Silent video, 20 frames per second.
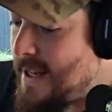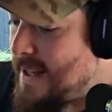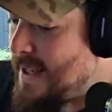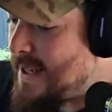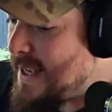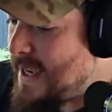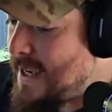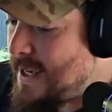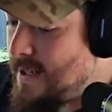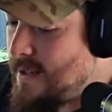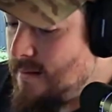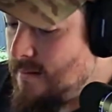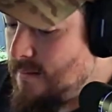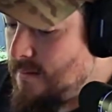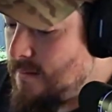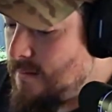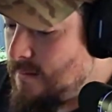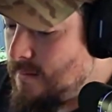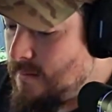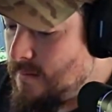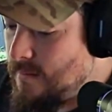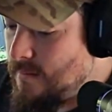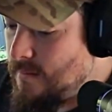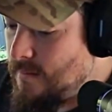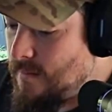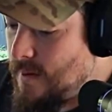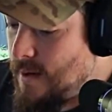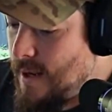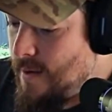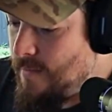end of the day,
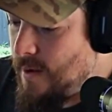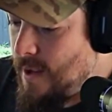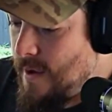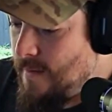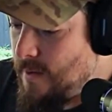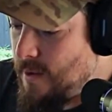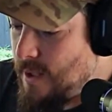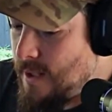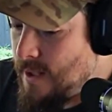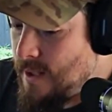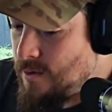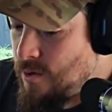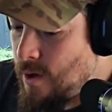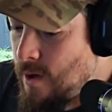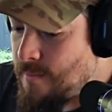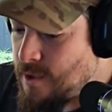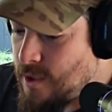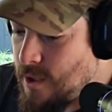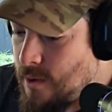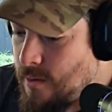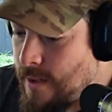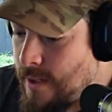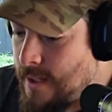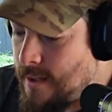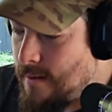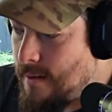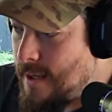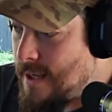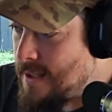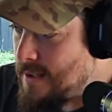everything that Trump's
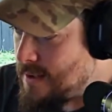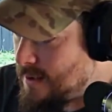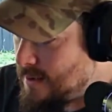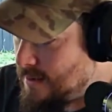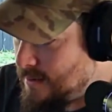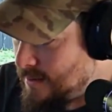doing is